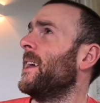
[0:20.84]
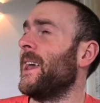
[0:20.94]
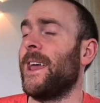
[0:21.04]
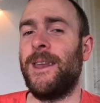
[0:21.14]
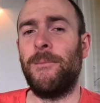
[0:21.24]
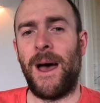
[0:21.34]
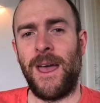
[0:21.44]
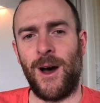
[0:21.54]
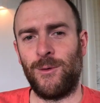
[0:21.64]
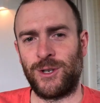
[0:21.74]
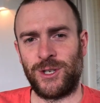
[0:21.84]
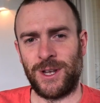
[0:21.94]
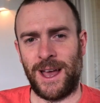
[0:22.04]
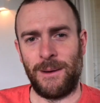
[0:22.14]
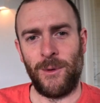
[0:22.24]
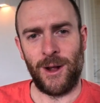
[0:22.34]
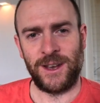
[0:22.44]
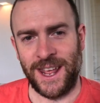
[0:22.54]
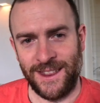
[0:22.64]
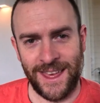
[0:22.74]
in my house, I am
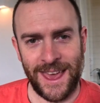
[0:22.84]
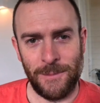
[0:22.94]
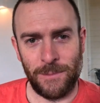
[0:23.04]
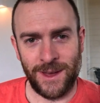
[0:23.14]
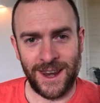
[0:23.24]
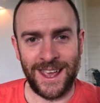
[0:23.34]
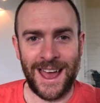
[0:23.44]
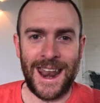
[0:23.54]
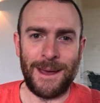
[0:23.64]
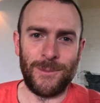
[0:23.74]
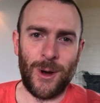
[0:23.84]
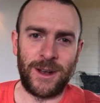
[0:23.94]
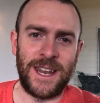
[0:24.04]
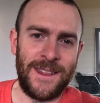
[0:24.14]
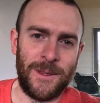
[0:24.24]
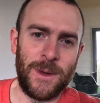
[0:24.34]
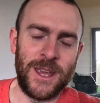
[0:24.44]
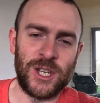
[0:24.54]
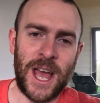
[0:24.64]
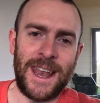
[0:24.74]
not in the apiary, and I'm not in the
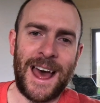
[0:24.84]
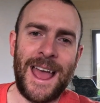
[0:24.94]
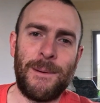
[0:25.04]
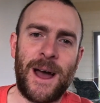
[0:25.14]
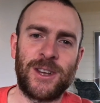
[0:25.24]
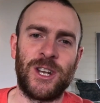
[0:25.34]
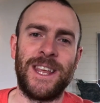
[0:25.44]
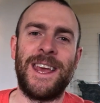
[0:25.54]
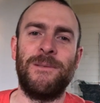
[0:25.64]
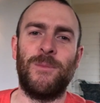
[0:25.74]
bee shed. I am actually in